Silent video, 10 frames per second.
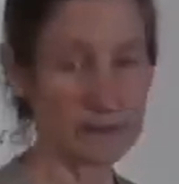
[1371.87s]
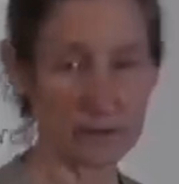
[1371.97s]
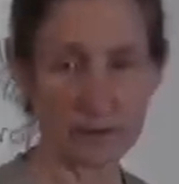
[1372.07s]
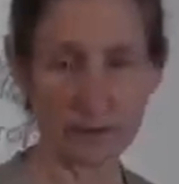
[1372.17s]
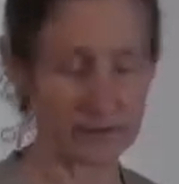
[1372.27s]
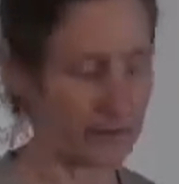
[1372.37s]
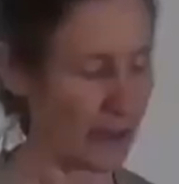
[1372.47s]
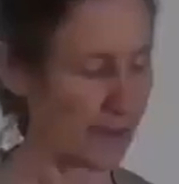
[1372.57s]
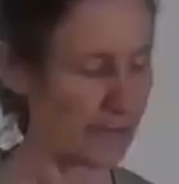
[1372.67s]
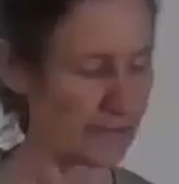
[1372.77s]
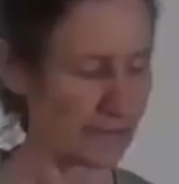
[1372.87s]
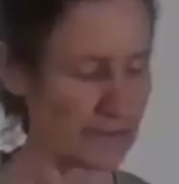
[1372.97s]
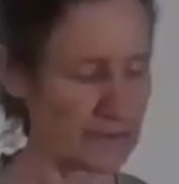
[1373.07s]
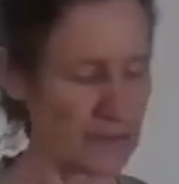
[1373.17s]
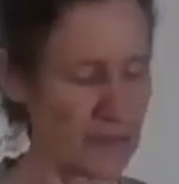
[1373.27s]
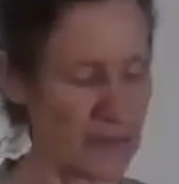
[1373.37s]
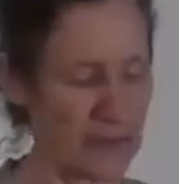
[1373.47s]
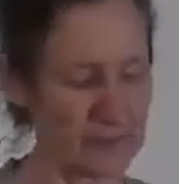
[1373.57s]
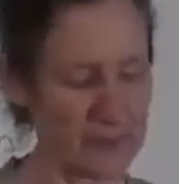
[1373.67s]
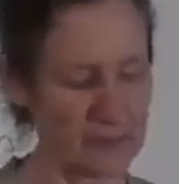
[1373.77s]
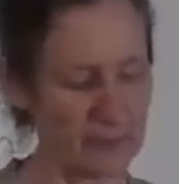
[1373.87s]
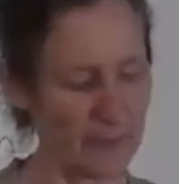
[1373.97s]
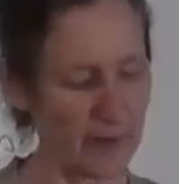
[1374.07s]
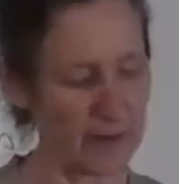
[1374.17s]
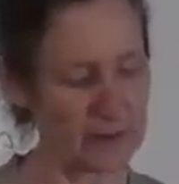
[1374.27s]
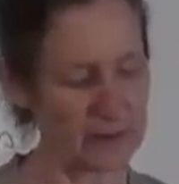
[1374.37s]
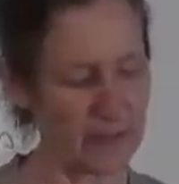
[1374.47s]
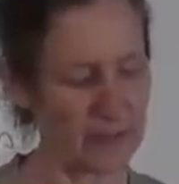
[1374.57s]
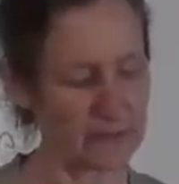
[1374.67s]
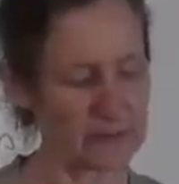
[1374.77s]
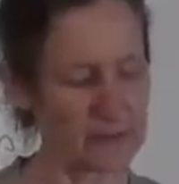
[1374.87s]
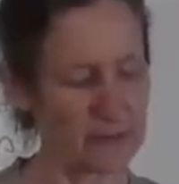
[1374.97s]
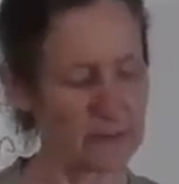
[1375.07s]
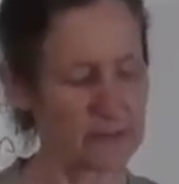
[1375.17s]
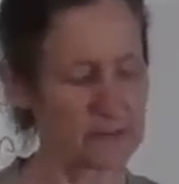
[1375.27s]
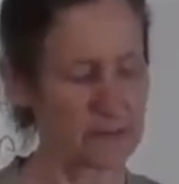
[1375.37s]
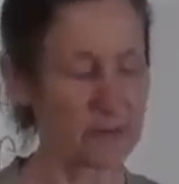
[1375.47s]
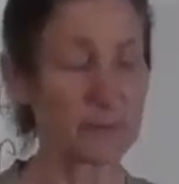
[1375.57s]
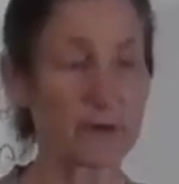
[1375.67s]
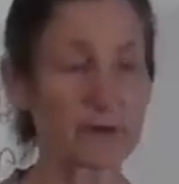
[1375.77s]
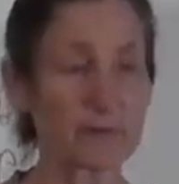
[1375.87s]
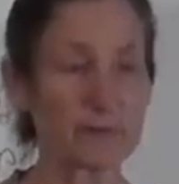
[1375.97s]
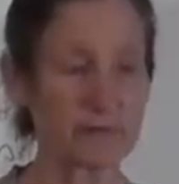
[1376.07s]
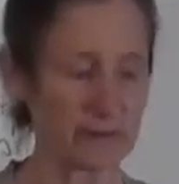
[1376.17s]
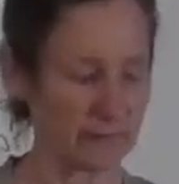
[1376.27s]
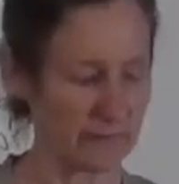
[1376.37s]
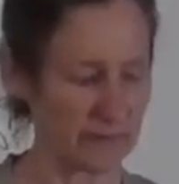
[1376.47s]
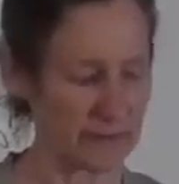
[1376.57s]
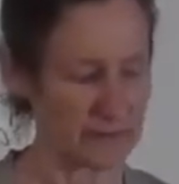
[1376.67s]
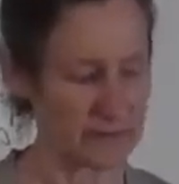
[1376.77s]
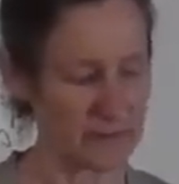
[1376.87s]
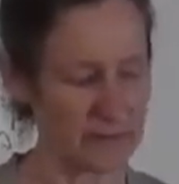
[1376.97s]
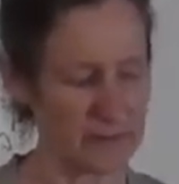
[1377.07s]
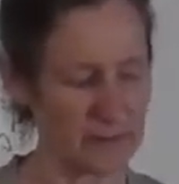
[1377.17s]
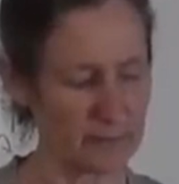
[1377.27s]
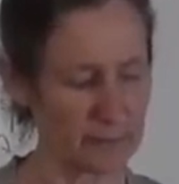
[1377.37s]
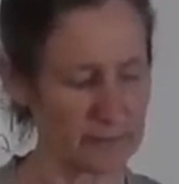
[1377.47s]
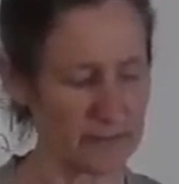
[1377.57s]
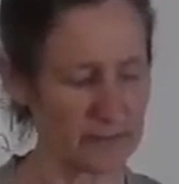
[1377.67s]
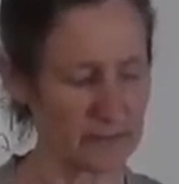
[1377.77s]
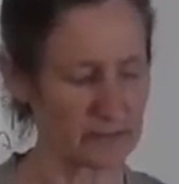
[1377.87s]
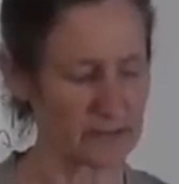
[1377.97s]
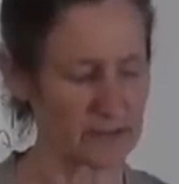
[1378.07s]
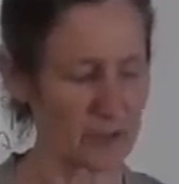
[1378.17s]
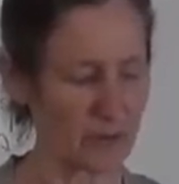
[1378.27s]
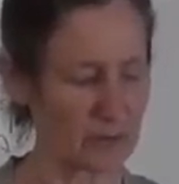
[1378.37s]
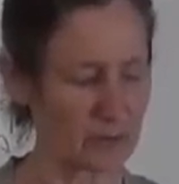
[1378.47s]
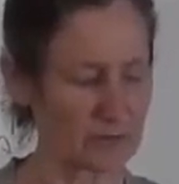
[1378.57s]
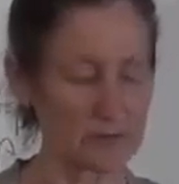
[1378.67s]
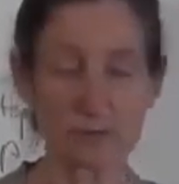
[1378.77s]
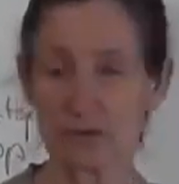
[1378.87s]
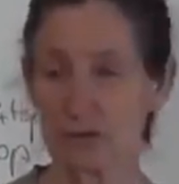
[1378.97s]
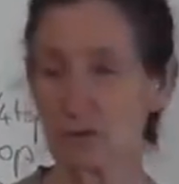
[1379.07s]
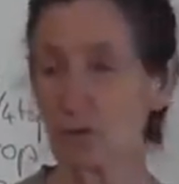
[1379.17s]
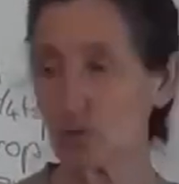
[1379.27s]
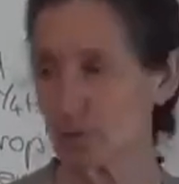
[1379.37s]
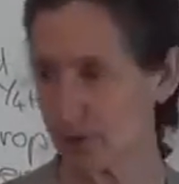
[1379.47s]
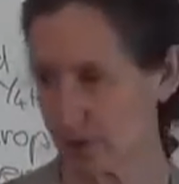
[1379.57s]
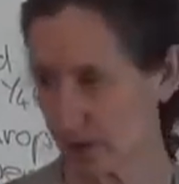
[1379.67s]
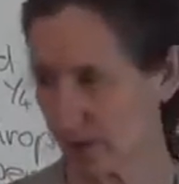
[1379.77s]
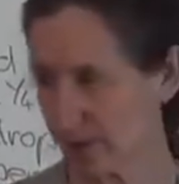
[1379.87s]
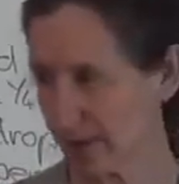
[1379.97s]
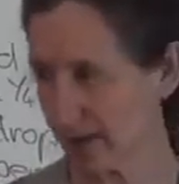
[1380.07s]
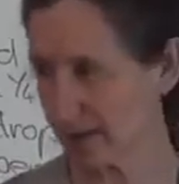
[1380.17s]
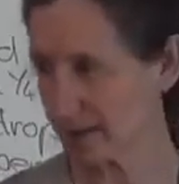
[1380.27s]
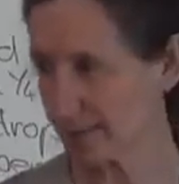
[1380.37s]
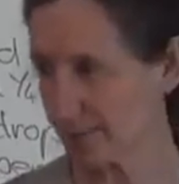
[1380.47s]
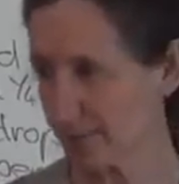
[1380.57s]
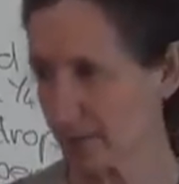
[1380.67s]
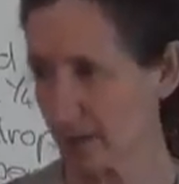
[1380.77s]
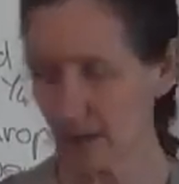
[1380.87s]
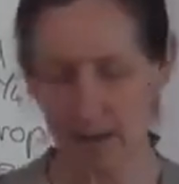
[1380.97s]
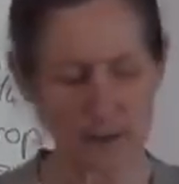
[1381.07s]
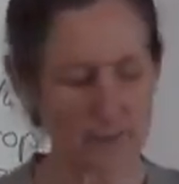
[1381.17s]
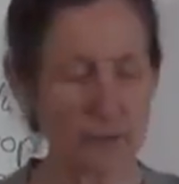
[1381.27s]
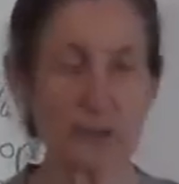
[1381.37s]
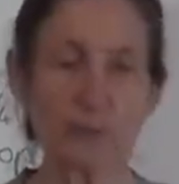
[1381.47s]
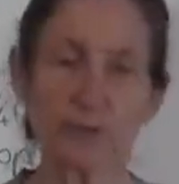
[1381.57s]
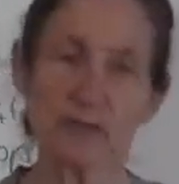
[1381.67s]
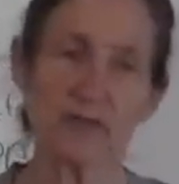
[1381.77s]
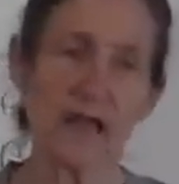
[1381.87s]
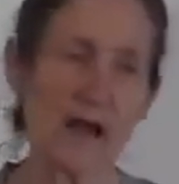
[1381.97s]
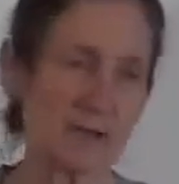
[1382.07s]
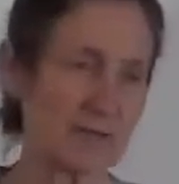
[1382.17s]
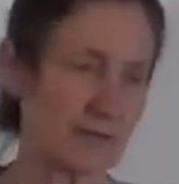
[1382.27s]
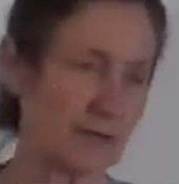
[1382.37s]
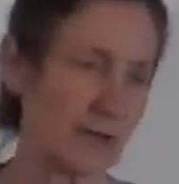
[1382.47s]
the cloth over it and then bind that to the bottom of their feet and then put their little sock or little shoe or bootie on that. If you put a layer of